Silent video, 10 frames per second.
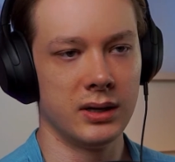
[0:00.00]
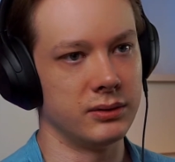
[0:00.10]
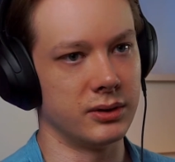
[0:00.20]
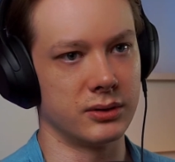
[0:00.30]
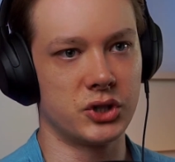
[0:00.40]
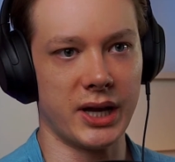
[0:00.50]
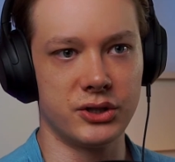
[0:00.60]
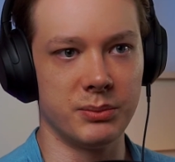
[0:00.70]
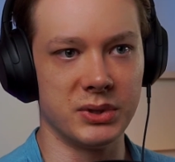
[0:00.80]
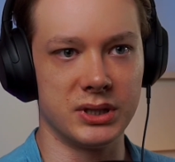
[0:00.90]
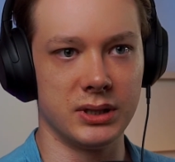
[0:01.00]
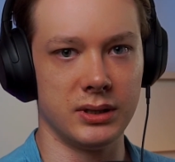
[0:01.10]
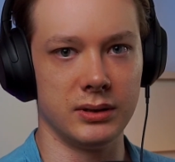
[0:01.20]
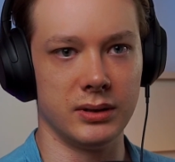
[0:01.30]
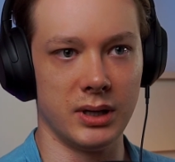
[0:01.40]
The
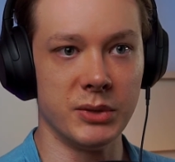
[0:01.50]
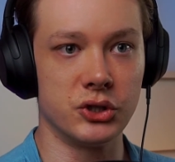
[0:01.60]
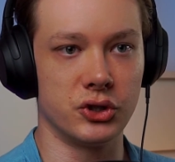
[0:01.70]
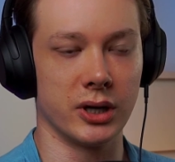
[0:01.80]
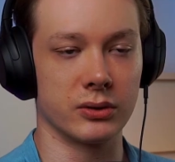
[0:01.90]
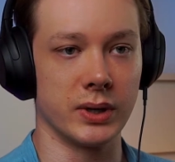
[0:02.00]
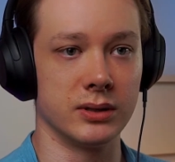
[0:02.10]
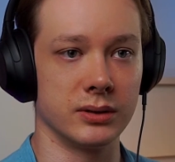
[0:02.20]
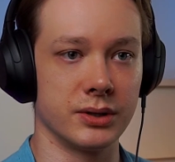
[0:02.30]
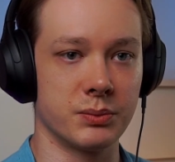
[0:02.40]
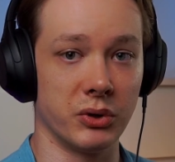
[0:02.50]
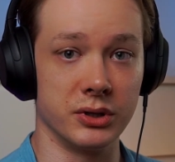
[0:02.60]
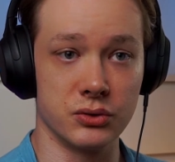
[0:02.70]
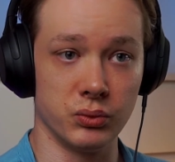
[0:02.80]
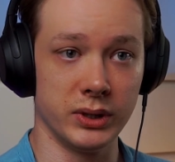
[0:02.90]
ChatGPT image generator at this point
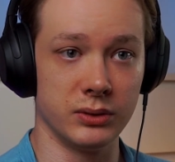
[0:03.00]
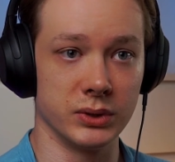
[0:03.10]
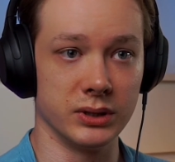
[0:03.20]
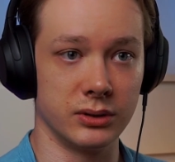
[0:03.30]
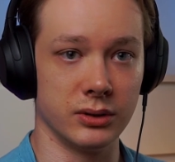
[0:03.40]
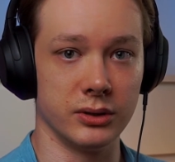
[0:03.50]
is really, really good.